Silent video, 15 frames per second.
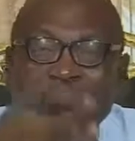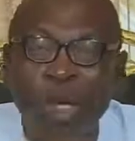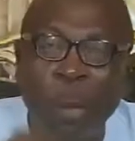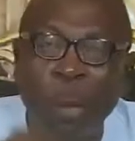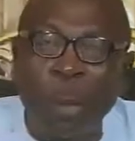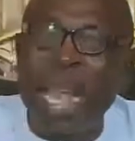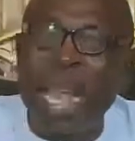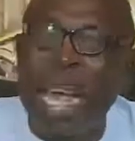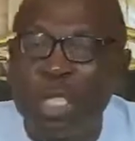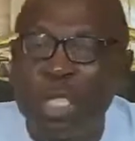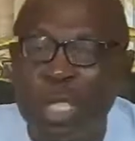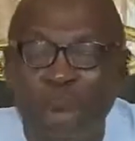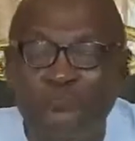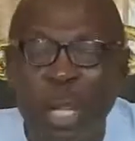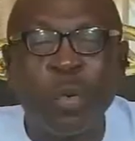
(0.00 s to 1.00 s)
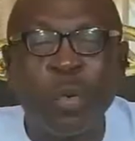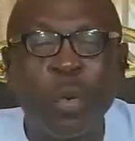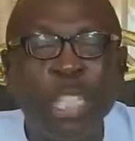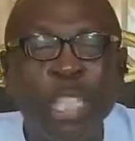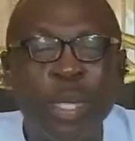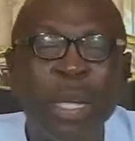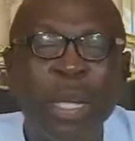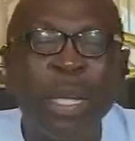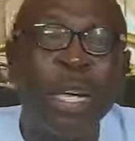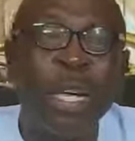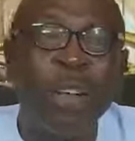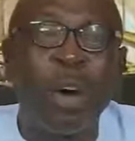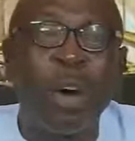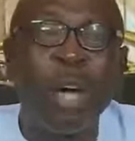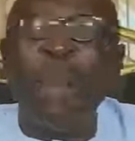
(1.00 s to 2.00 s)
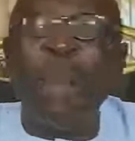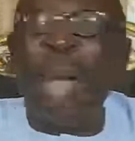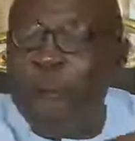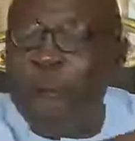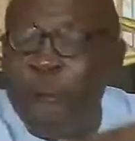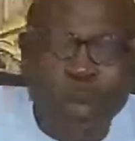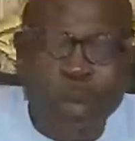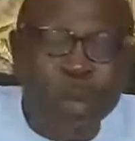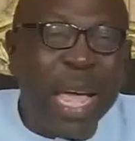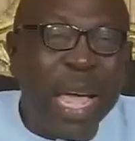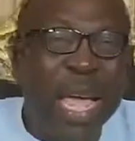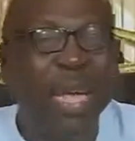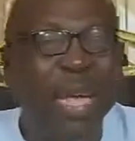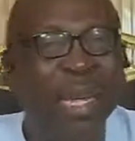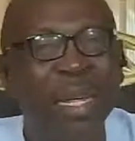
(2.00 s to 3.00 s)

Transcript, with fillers: Oshiomhole had to speak to speak for him everywhere.